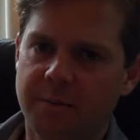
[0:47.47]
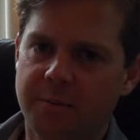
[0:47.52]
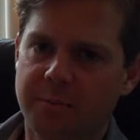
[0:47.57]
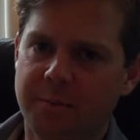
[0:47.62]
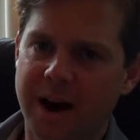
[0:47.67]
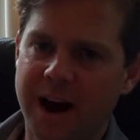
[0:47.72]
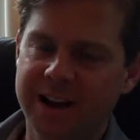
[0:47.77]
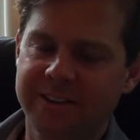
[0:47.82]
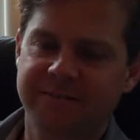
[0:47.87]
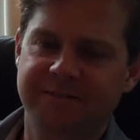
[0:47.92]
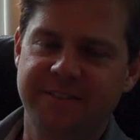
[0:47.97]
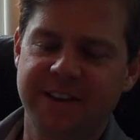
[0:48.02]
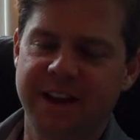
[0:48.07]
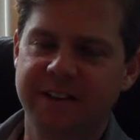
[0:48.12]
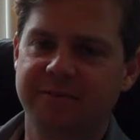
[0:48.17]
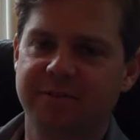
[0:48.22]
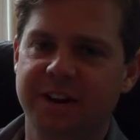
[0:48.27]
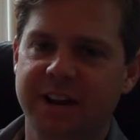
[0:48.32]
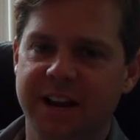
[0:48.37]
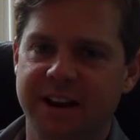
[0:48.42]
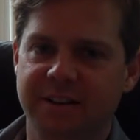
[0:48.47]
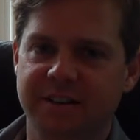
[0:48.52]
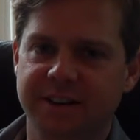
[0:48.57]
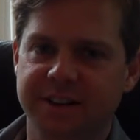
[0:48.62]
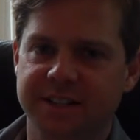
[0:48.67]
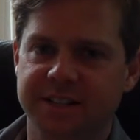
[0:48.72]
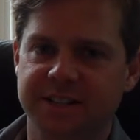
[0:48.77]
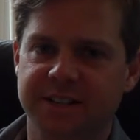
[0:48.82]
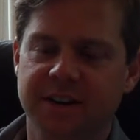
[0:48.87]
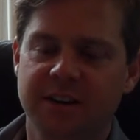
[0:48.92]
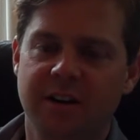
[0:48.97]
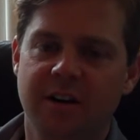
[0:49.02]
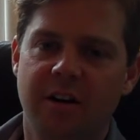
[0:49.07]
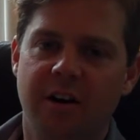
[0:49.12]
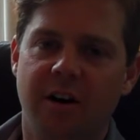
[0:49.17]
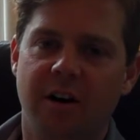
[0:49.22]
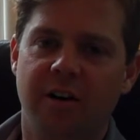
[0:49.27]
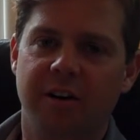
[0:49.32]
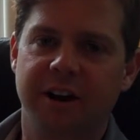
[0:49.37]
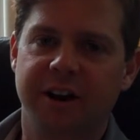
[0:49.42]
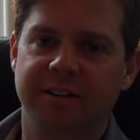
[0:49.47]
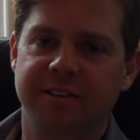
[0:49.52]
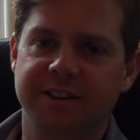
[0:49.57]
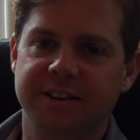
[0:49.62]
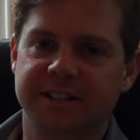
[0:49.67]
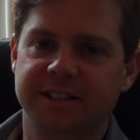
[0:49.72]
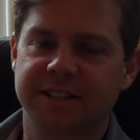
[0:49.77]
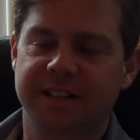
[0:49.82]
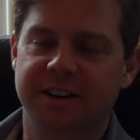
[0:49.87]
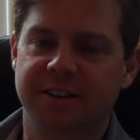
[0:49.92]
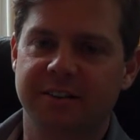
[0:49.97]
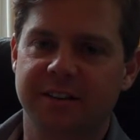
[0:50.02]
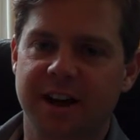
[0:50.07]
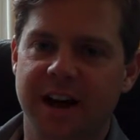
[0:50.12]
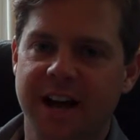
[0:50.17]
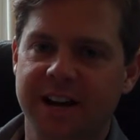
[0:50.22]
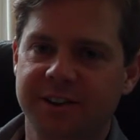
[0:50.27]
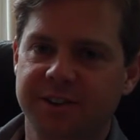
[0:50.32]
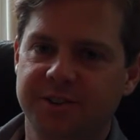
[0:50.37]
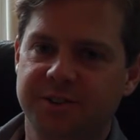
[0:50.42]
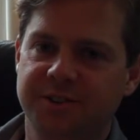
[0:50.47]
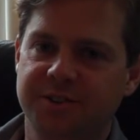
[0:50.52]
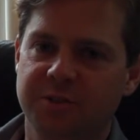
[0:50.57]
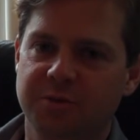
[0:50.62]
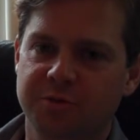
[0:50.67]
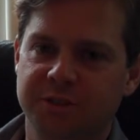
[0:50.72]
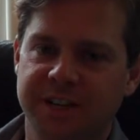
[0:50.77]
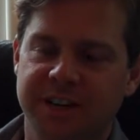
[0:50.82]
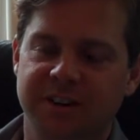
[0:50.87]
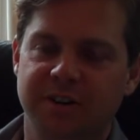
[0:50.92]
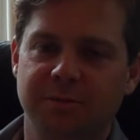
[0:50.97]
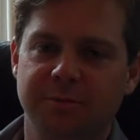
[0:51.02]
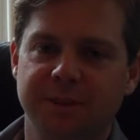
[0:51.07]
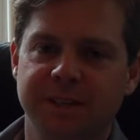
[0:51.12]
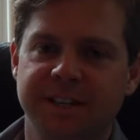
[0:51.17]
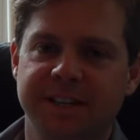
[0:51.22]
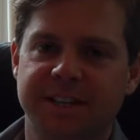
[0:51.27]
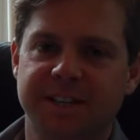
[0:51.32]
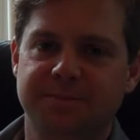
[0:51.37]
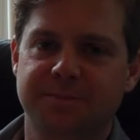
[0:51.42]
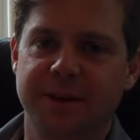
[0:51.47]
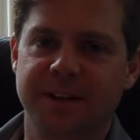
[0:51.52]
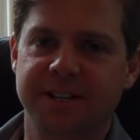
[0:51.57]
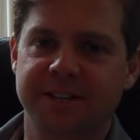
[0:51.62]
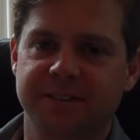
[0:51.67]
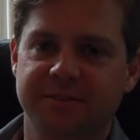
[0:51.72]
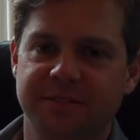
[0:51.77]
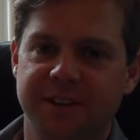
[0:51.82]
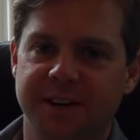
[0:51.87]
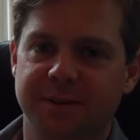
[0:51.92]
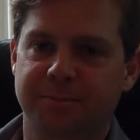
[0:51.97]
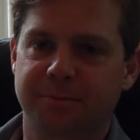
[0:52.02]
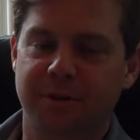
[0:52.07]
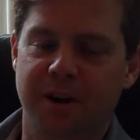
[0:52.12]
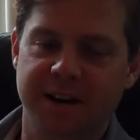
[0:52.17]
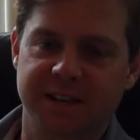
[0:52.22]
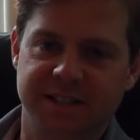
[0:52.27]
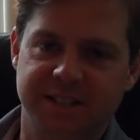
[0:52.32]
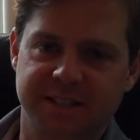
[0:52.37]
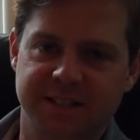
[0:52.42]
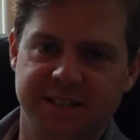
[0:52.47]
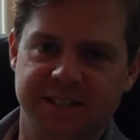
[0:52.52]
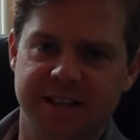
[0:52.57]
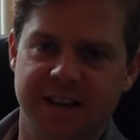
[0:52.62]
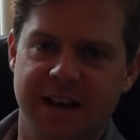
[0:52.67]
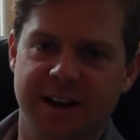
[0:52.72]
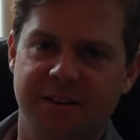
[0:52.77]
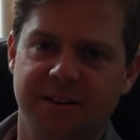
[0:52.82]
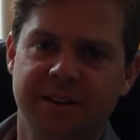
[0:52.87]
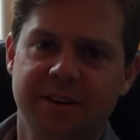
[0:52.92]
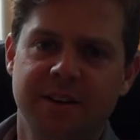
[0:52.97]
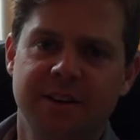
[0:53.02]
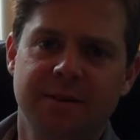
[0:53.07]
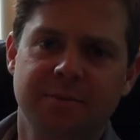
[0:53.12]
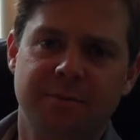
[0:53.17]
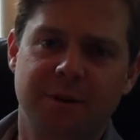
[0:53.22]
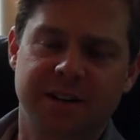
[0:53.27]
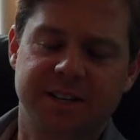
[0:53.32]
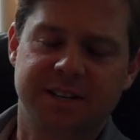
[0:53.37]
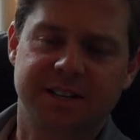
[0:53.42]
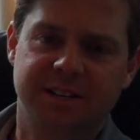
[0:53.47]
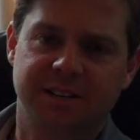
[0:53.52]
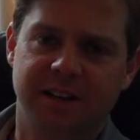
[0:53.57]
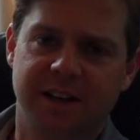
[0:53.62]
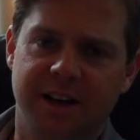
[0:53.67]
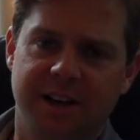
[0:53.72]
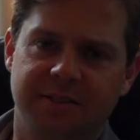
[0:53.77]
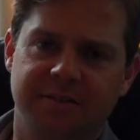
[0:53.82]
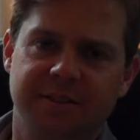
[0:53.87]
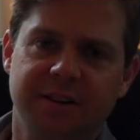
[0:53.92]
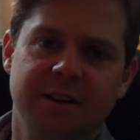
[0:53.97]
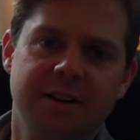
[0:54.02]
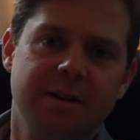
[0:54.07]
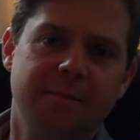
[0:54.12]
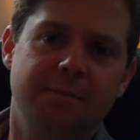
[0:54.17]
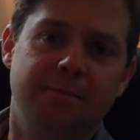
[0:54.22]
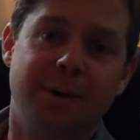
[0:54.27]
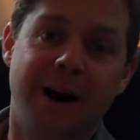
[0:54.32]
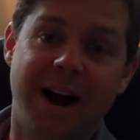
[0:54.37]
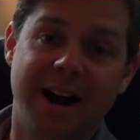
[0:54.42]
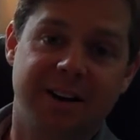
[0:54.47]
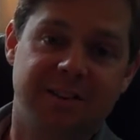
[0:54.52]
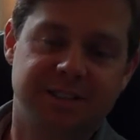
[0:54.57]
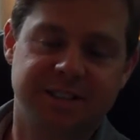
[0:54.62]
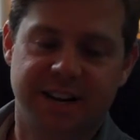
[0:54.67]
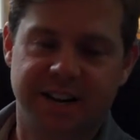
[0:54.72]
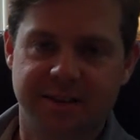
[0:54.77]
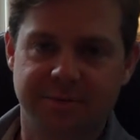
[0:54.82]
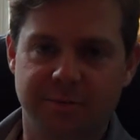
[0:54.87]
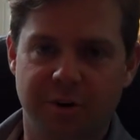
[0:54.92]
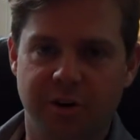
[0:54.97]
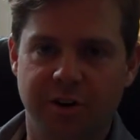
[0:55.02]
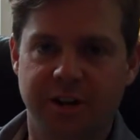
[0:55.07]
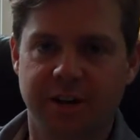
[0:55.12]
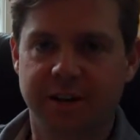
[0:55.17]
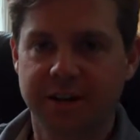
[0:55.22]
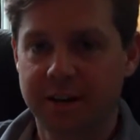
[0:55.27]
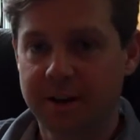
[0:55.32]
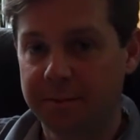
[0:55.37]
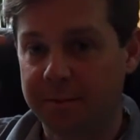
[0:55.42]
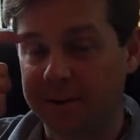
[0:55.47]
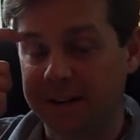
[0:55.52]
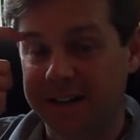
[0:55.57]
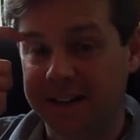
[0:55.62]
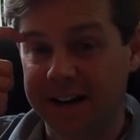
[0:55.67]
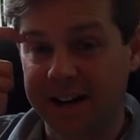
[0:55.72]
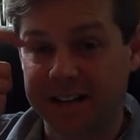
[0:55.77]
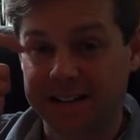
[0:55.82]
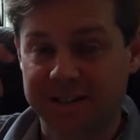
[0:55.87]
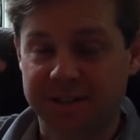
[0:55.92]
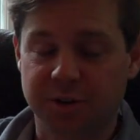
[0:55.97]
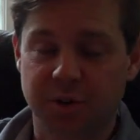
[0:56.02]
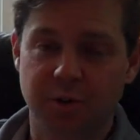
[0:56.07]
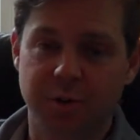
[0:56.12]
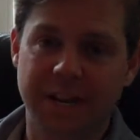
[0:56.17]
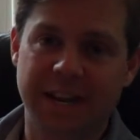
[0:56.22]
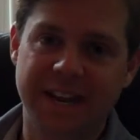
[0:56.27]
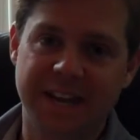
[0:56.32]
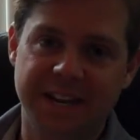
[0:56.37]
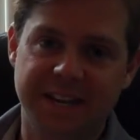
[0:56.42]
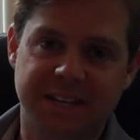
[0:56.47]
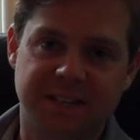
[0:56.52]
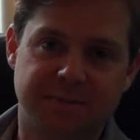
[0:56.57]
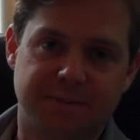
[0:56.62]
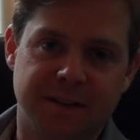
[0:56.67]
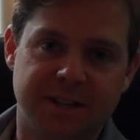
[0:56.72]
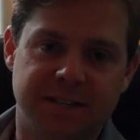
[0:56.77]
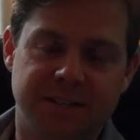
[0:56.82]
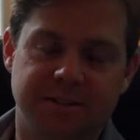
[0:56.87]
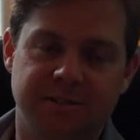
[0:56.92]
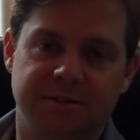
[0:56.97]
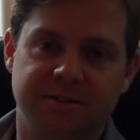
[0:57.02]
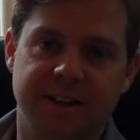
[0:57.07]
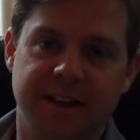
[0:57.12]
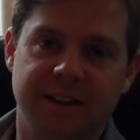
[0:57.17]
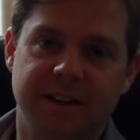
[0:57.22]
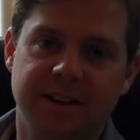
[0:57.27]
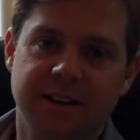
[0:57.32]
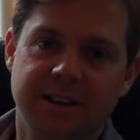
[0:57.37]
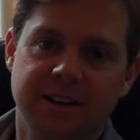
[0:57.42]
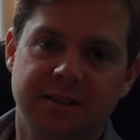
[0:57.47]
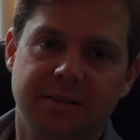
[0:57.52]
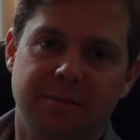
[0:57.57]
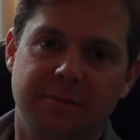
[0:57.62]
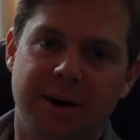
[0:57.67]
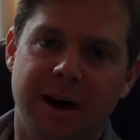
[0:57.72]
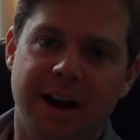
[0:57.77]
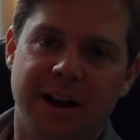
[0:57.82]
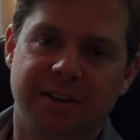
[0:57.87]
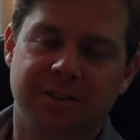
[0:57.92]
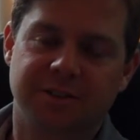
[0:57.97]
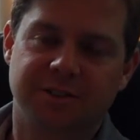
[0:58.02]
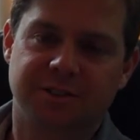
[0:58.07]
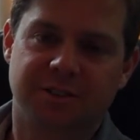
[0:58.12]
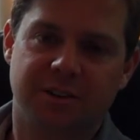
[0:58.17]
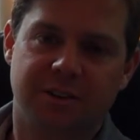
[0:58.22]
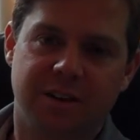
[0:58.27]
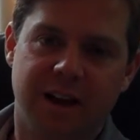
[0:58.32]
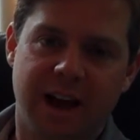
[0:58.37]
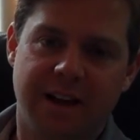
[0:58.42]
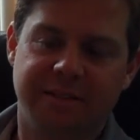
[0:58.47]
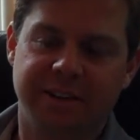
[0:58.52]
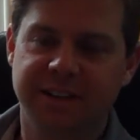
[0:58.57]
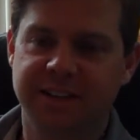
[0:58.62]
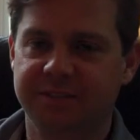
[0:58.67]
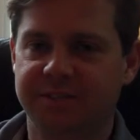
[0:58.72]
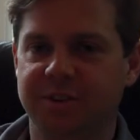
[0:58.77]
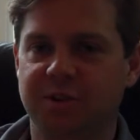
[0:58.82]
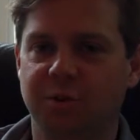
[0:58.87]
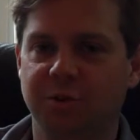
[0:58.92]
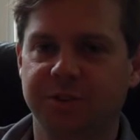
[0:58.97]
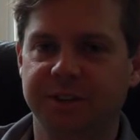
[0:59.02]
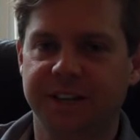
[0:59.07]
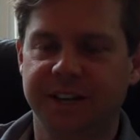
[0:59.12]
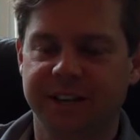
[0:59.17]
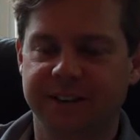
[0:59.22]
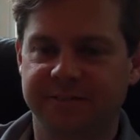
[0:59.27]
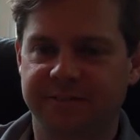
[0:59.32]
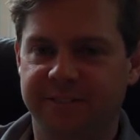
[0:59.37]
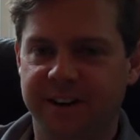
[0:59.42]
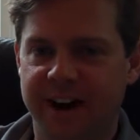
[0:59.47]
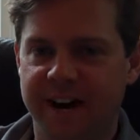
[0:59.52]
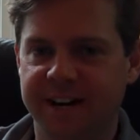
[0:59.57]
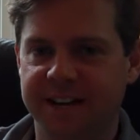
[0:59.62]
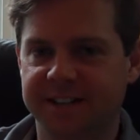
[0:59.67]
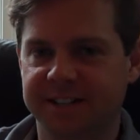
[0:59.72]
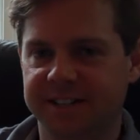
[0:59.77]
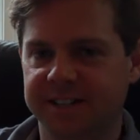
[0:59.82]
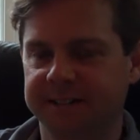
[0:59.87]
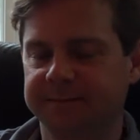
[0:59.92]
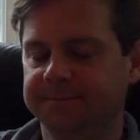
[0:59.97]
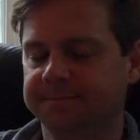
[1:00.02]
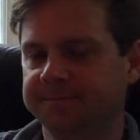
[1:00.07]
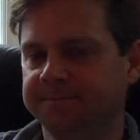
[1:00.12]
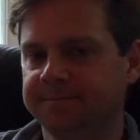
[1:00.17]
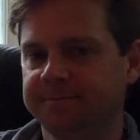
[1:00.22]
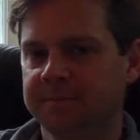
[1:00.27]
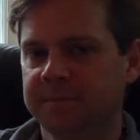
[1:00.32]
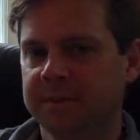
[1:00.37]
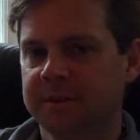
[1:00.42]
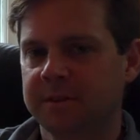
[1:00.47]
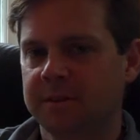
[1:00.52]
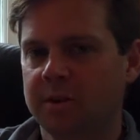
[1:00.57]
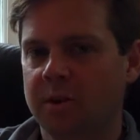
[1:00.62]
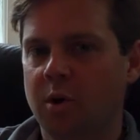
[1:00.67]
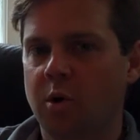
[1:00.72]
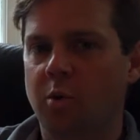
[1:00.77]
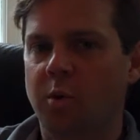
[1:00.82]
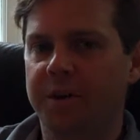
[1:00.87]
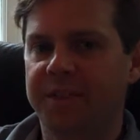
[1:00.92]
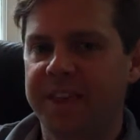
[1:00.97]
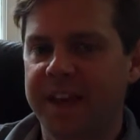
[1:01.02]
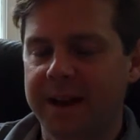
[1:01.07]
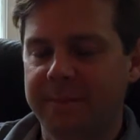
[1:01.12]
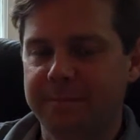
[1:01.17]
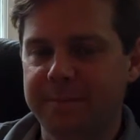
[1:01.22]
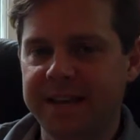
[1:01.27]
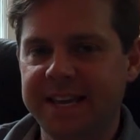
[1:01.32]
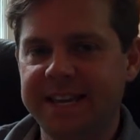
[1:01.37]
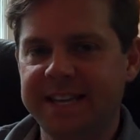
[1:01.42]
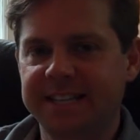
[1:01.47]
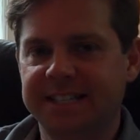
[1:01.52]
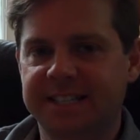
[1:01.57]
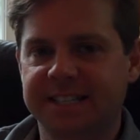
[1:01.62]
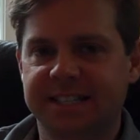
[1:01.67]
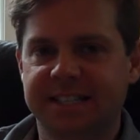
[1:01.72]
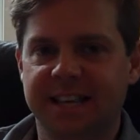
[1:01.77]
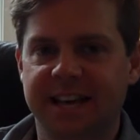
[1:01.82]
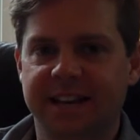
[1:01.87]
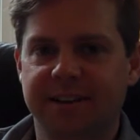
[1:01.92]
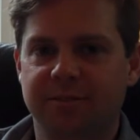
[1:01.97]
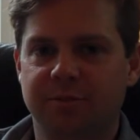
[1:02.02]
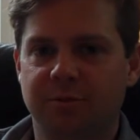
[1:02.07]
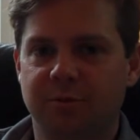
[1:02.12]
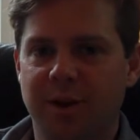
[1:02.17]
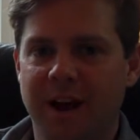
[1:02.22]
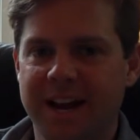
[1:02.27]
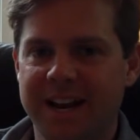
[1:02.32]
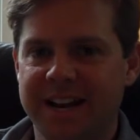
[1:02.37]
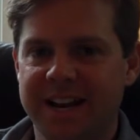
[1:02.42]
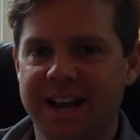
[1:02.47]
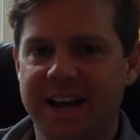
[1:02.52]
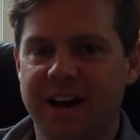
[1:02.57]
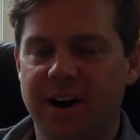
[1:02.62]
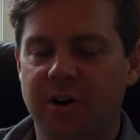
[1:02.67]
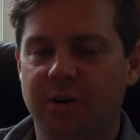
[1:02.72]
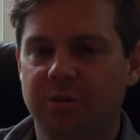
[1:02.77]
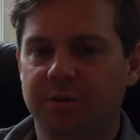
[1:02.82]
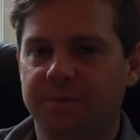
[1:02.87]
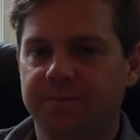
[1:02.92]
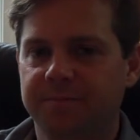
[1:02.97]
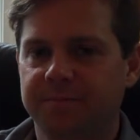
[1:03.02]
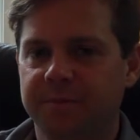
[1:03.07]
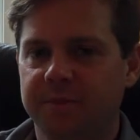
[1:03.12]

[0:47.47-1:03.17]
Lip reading: My favorite areas are areas that are not so terribly expensive that it prices a lot of buyers out of the market, but not so inexpensive that buyers are having difficulty getting financing. What that means is that right now,